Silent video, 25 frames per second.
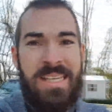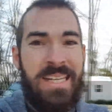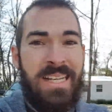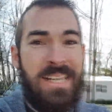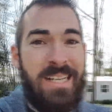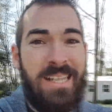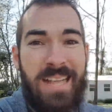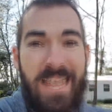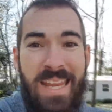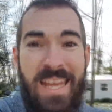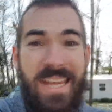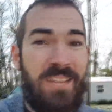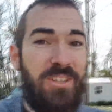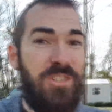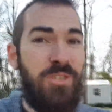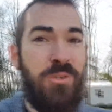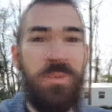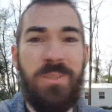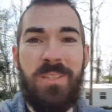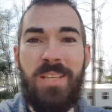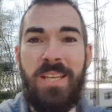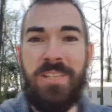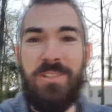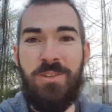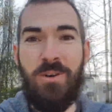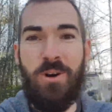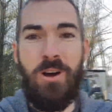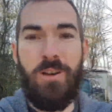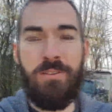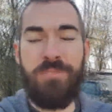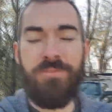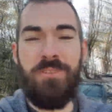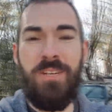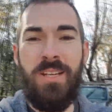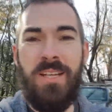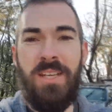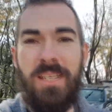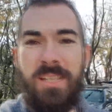and you would like to
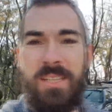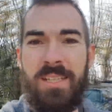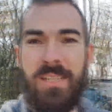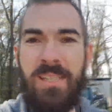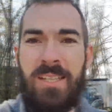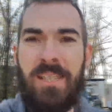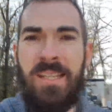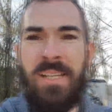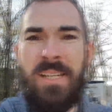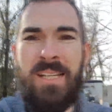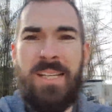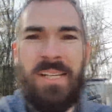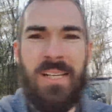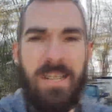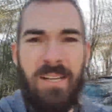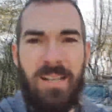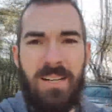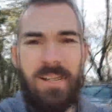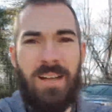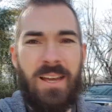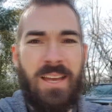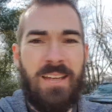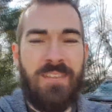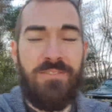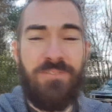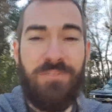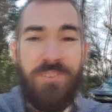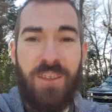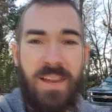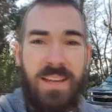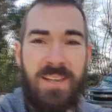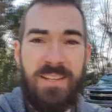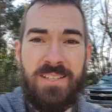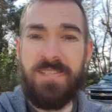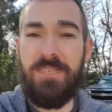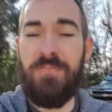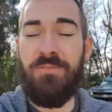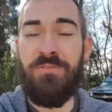offer any
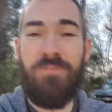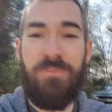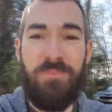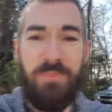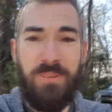advice,